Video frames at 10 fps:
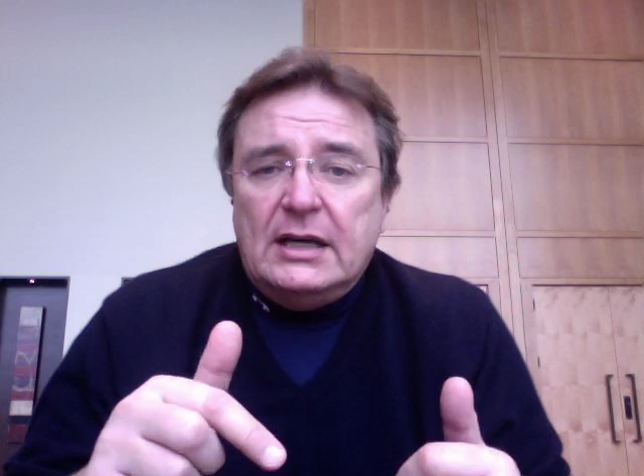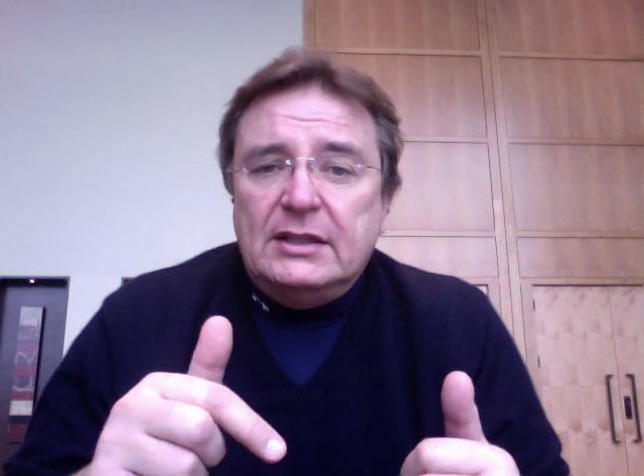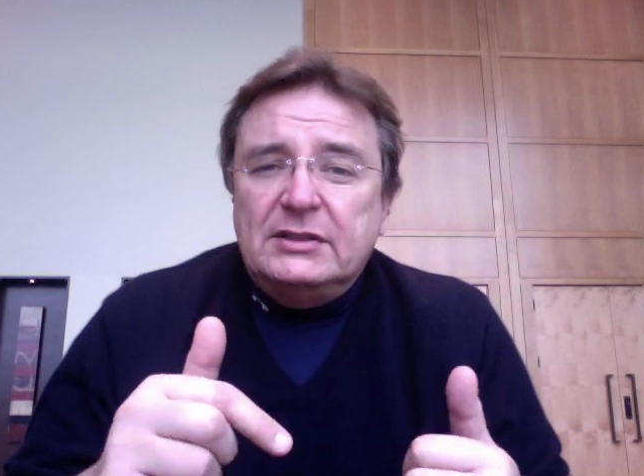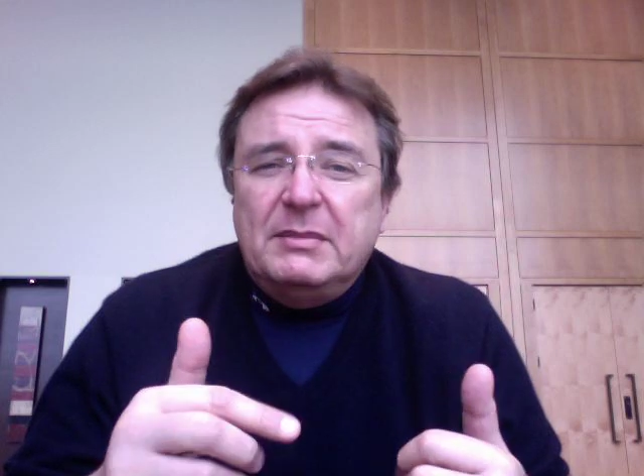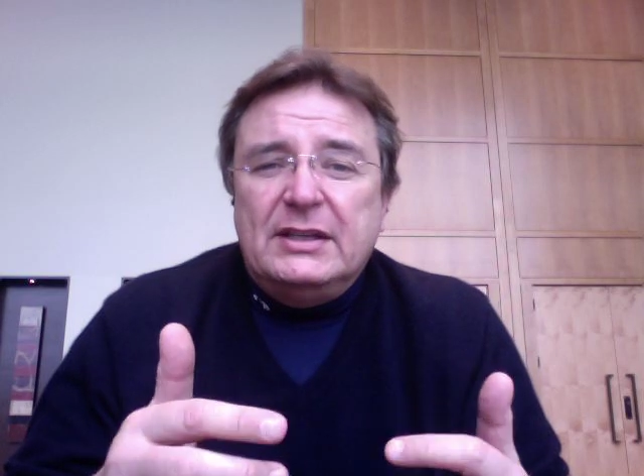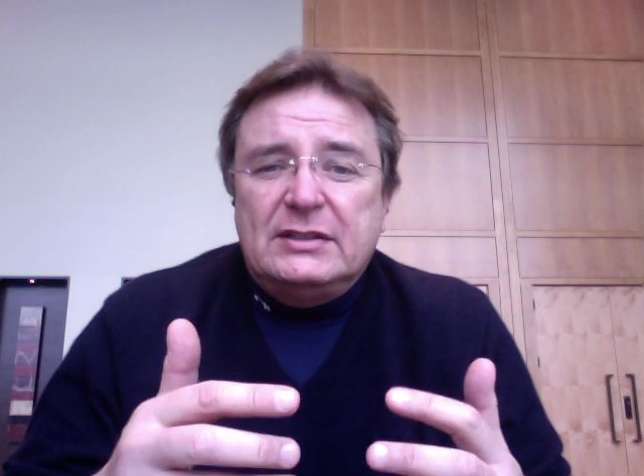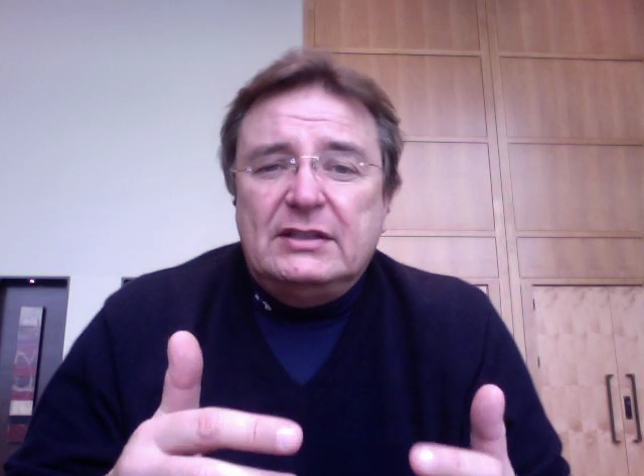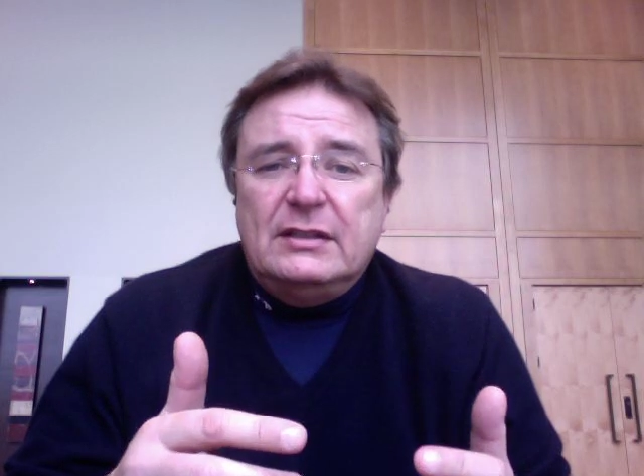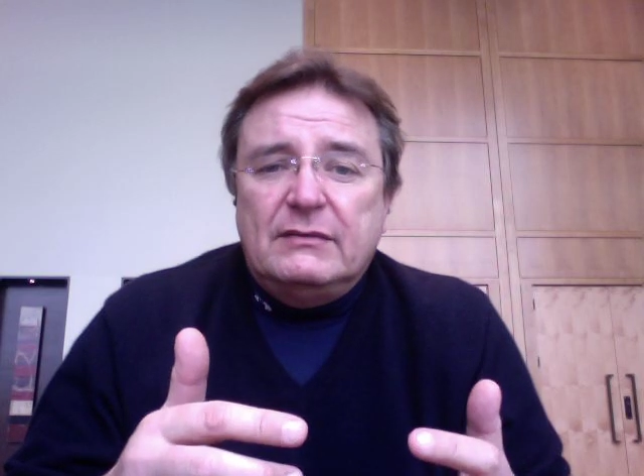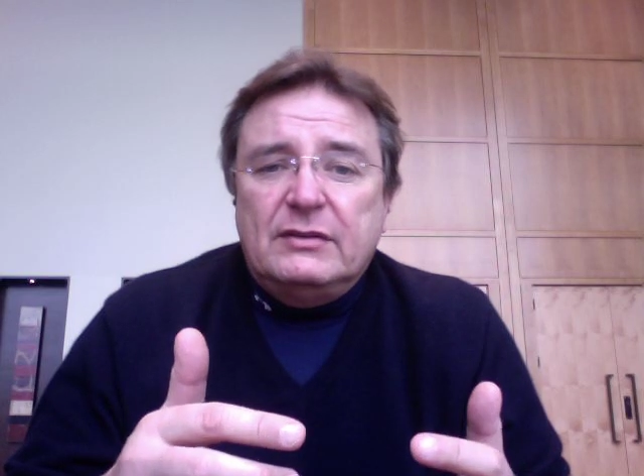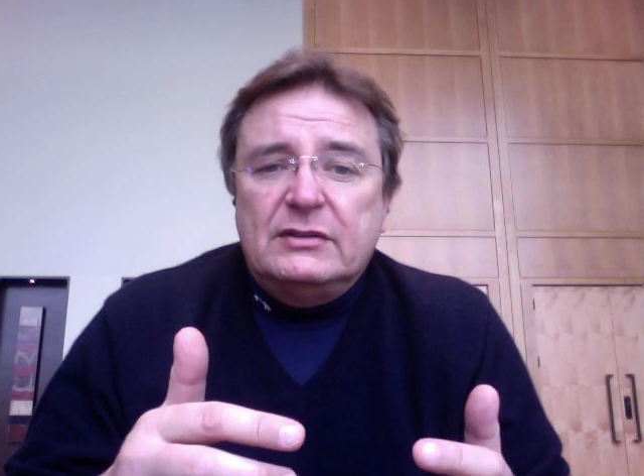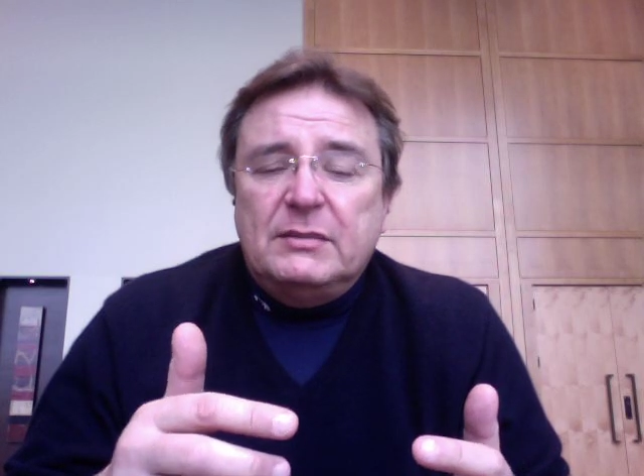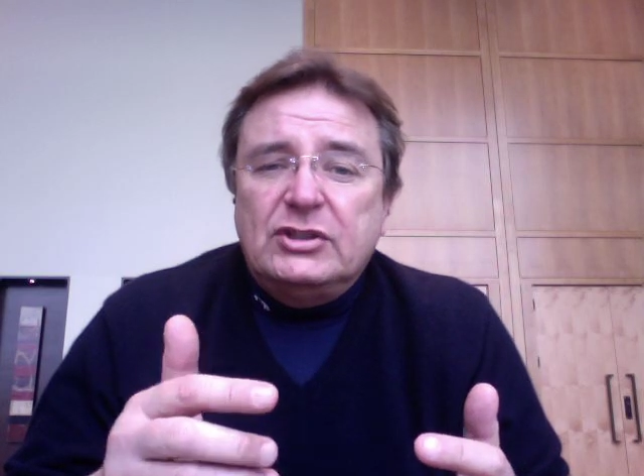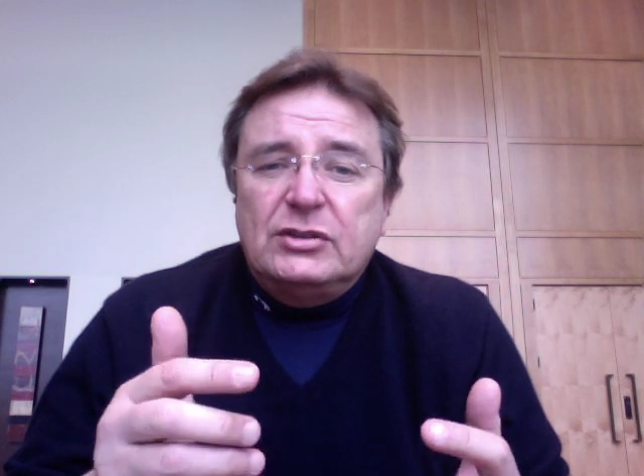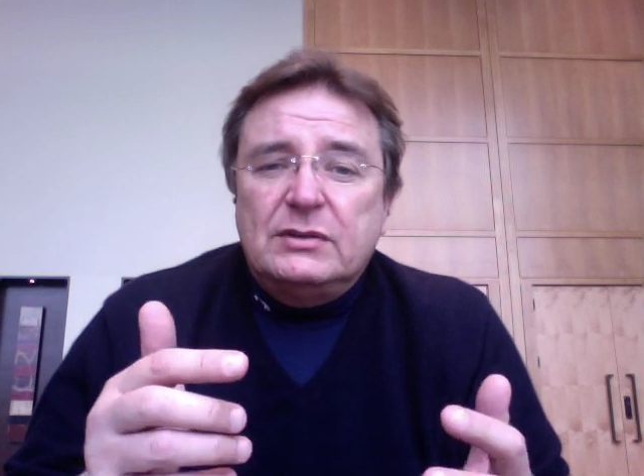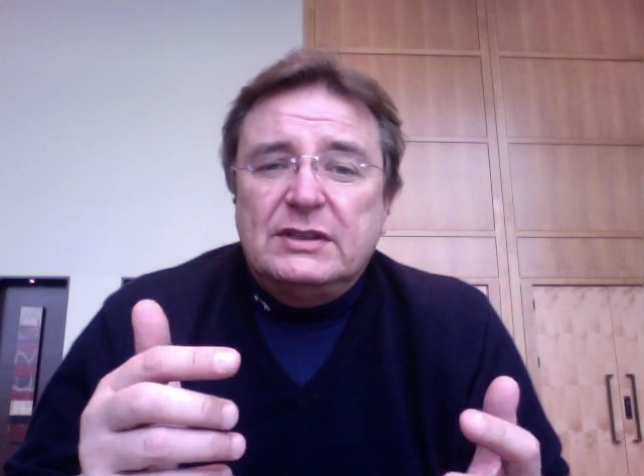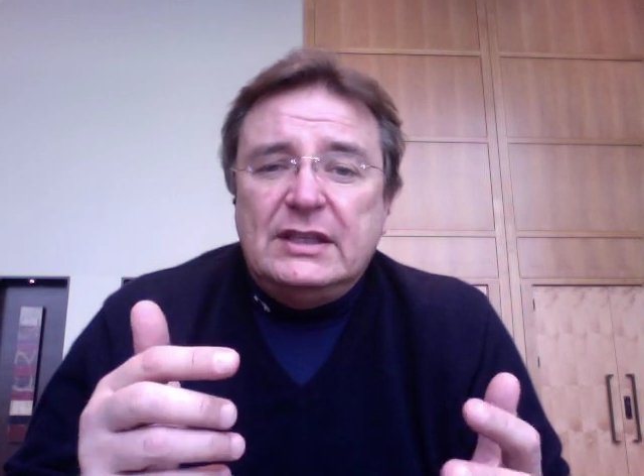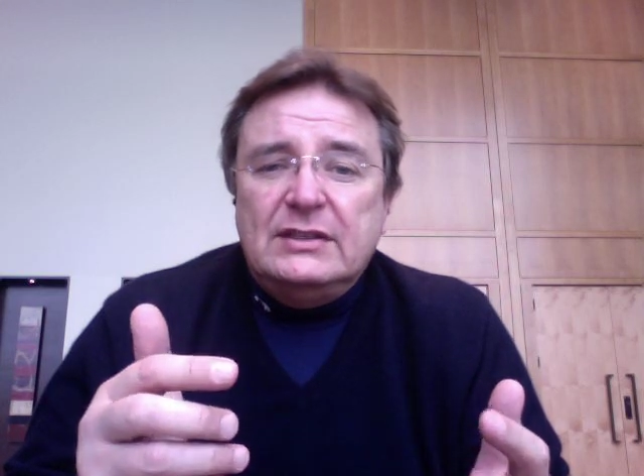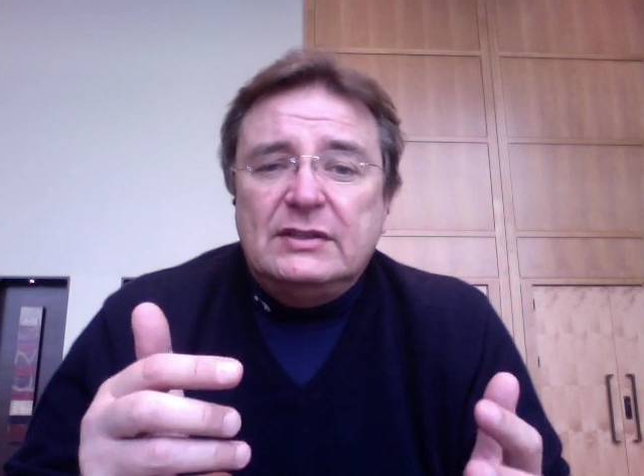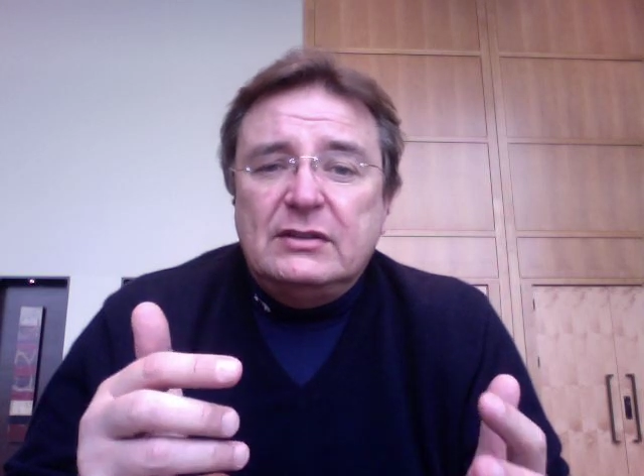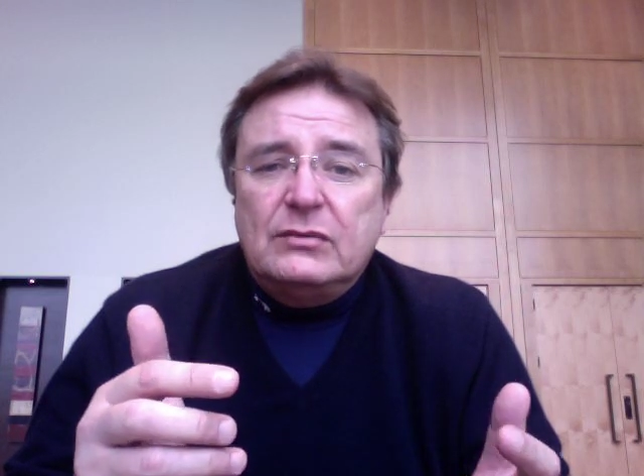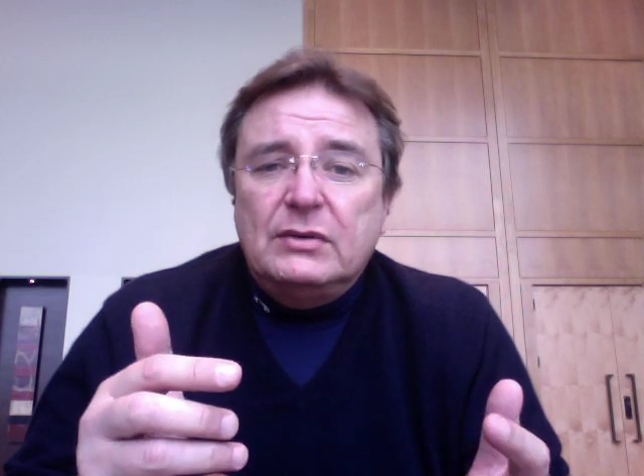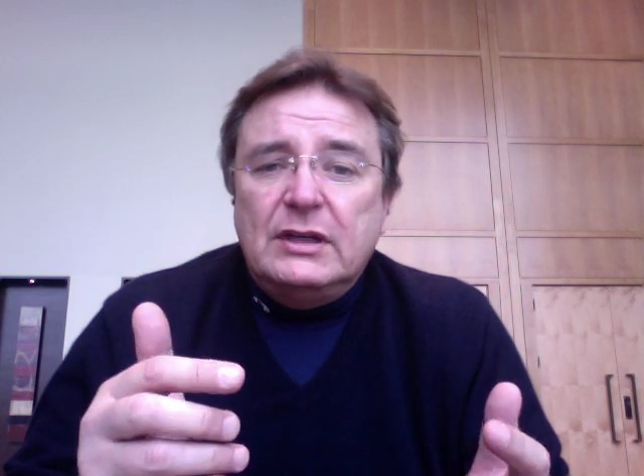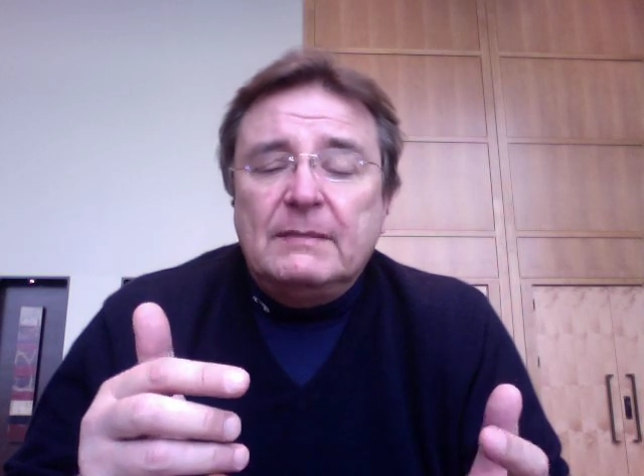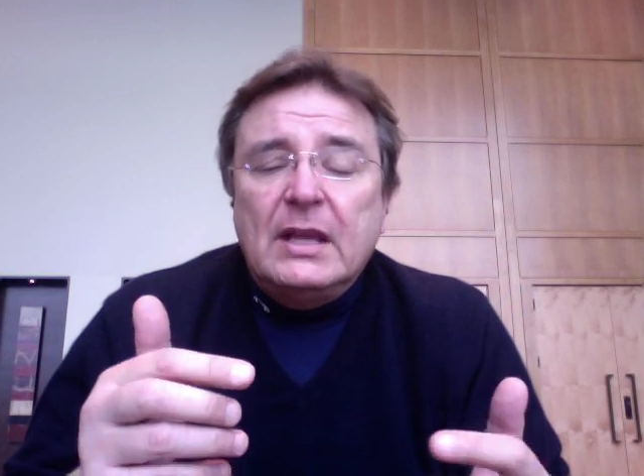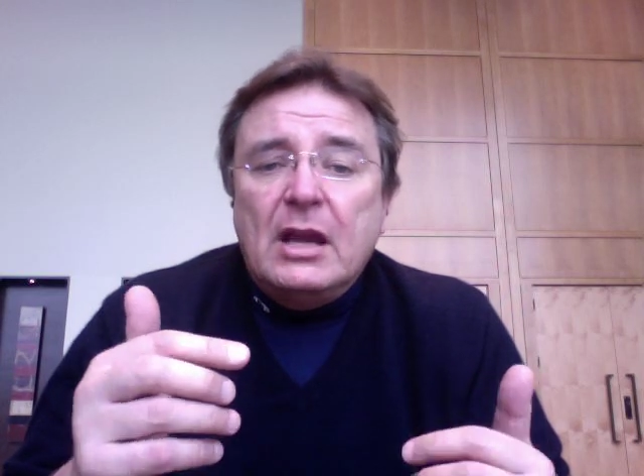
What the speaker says: This makes a difference. Make sure it's easy to read.